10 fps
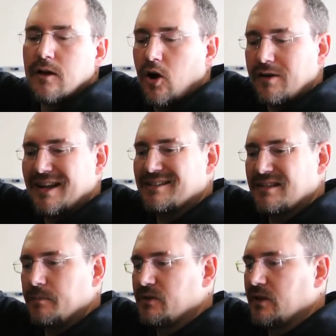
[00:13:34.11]
Our next
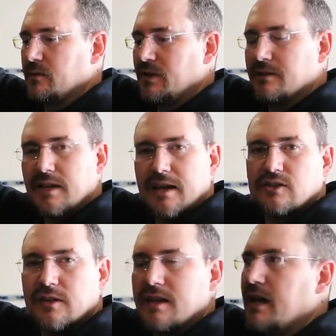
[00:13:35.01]
step is going to be
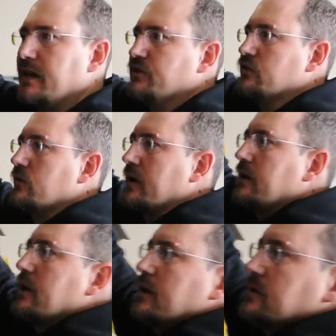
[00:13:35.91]
attaching the gas
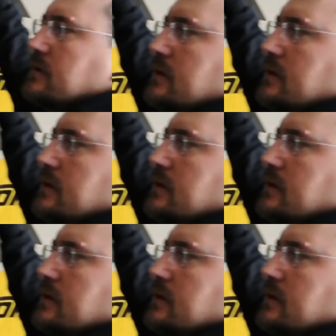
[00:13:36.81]
strut to